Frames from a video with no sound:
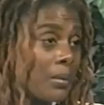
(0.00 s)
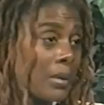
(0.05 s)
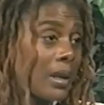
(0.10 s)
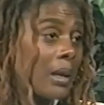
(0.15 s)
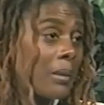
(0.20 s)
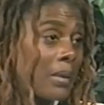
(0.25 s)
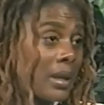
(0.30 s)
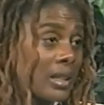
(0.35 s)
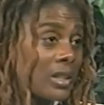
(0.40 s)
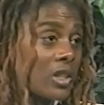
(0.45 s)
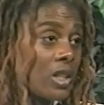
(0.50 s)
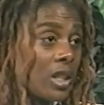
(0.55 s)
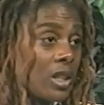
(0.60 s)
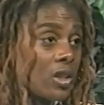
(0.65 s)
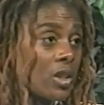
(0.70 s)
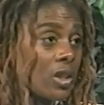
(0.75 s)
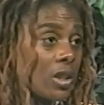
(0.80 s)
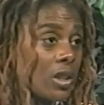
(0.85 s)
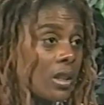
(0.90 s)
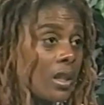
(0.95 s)
by my
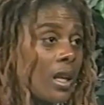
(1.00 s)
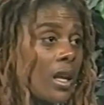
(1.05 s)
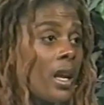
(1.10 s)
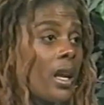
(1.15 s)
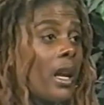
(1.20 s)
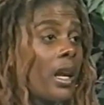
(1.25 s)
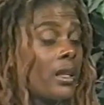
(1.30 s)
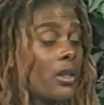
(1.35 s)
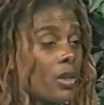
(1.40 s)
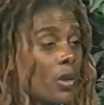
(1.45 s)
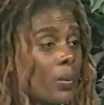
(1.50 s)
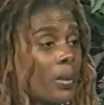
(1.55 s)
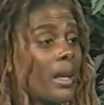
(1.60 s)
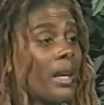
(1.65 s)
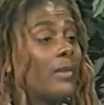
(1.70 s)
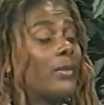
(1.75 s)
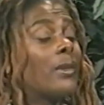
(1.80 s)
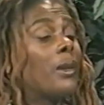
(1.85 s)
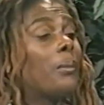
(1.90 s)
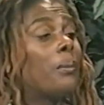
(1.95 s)
addiction. So we
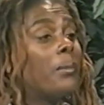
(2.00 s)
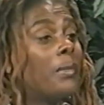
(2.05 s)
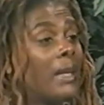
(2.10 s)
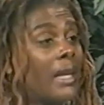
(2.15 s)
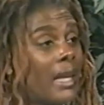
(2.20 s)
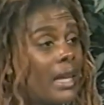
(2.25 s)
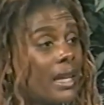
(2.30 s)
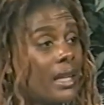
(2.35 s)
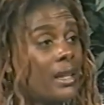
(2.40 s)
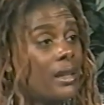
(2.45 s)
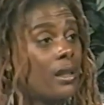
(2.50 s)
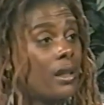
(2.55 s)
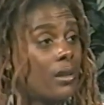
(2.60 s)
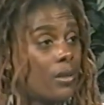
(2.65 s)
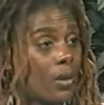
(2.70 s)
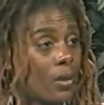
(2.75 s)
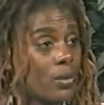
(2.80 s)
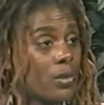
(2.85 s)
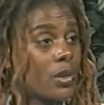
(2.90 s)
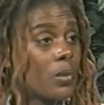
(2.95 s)
have to mend
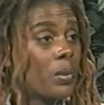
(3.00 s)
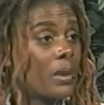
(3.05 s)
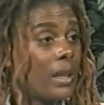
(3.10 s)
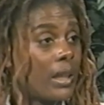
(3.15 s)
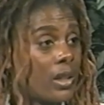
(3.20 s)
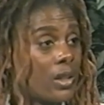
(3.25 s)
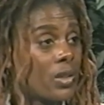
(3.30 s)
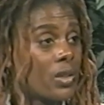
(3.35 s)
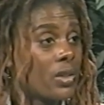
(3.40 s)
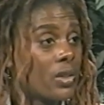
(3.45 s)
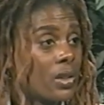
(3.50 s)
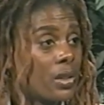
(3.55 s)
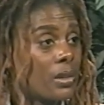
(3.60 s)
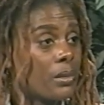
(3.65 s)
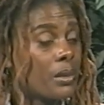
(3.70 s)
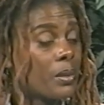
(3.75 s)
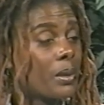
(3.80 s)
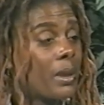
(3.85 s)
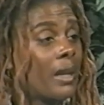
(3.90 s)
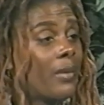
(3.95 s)
those
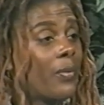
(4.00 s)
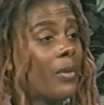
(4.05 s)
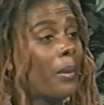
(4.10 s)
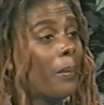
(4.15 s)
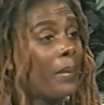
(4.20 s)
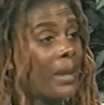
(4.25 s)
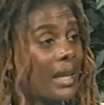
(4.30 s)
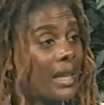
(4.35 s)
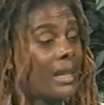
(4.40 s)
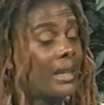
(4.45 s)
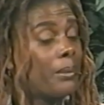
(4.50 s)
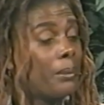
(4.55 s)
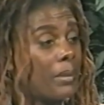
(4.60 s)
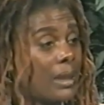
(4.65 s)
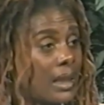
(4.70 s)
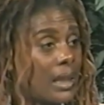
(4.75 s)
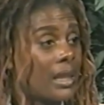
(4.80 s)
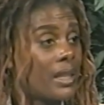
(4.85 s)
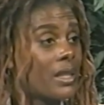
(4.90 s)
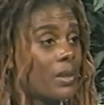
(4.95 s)
relationships. We have to make
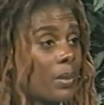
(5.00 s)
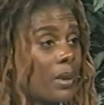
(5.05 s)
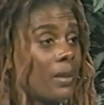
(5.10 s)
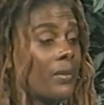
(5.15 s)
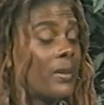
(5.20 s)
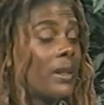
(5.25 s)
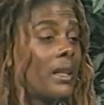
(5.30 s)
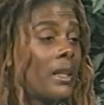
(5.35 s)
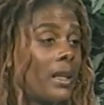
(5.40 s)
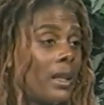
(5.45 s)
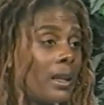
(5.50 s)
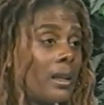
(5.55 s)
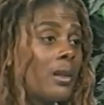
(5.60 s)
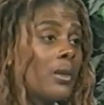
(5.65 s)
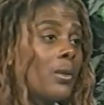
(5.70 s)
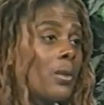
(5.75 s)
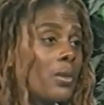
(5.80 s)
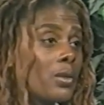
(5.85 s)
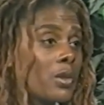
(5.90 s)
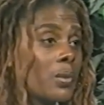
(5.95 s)
amends. We have to heal
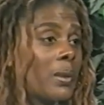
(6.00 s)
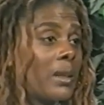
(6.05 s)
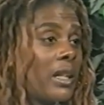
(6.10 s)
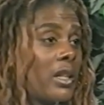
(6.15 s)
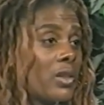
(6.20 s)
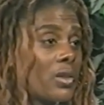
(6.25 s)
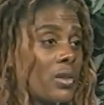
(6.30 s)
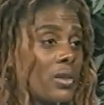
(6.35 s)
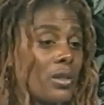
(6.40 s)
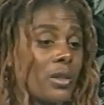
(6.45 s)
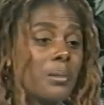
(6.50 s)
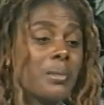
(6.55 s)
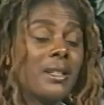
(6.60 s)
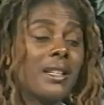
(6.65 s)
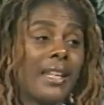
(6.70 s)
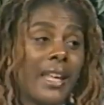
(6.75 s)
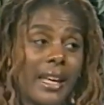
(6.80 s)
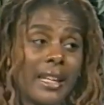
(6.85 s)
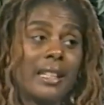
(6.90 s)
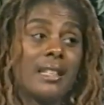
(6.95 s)
those relationships, and
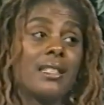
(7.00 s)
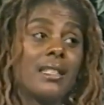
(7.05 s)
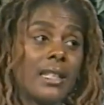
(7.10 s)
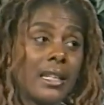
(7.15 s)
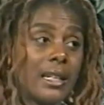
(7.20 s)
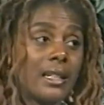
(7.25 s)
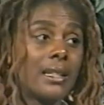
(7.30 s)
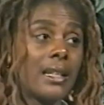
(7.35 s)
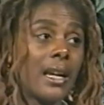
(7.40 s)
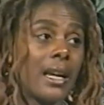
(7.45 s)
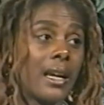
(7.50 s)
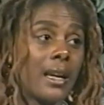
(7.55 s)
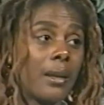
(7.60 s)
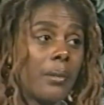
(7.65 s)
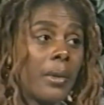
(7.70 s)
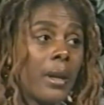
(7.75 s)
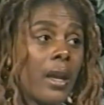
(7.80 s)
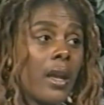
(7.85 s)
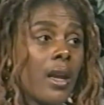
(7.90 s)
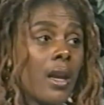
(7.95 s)
that can take time.
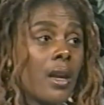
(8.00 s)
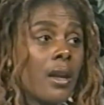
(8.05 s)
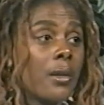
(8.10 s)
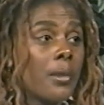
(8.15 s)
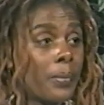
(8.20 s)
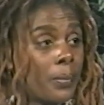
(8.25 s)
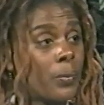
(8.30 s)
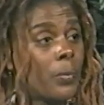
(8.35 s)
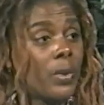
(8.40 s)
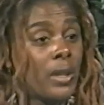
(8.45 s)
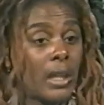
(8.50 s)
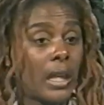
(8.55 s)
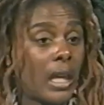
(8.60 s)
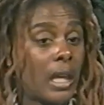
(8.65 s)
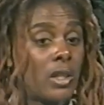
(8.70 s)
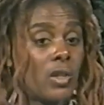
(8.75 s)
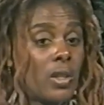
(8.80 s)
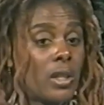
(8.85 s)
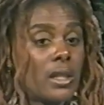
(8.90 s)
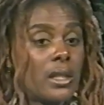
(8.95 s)
We
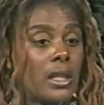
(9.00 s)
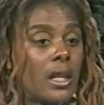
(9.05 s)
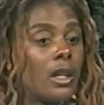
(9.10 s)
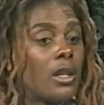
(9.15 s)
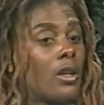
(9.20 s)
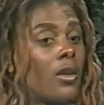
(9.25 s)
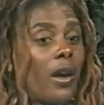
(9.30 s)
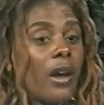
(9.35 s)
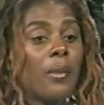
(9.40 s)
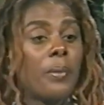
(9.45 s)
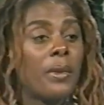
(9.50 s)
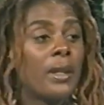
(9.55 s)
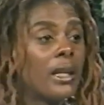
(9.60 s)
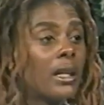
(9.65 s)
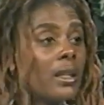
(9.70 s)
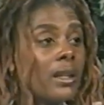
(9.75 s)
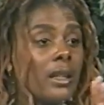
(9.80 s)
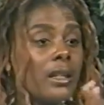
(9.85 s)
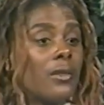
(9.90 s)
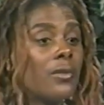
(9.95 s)
can't just say, you know, I've been
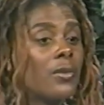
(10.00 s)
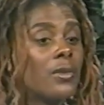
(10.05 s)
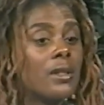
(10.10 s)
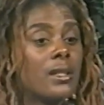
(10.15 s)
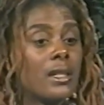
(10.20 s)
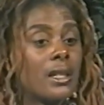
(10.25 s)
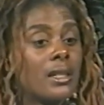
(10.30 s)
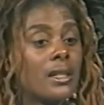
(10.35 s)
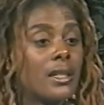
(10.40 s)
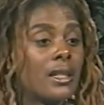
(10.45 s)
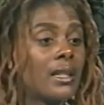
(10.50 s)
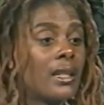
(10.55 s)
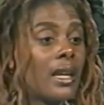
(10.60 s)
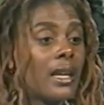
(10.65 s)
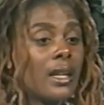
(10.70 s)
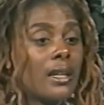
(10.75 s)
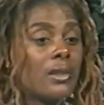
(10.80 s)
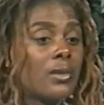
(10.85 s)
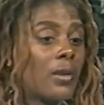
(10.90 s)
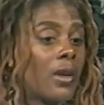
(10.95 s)
clean for 60
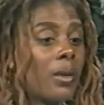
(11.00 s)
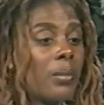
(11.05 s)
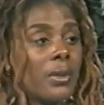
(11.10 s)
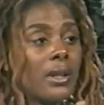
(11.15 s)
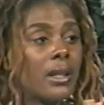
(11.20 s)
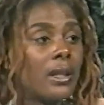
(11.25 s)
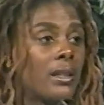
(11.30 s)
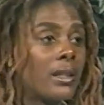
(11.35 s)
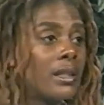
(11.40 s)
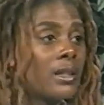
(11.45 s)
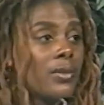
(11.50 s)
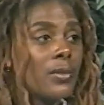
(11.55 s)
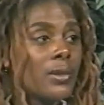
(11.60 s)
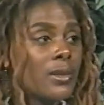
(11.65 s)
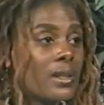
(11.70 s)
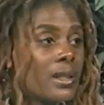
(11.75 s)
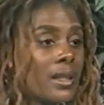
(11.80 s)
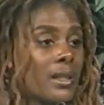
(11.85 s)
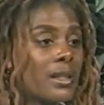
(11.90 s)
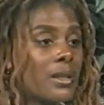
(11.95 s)
days or I've been clean for
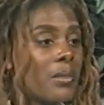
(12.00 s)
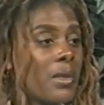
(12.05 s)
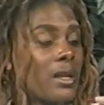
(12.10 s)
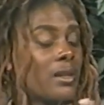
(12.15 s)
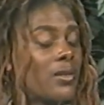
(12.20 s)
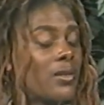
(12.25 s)
6 months,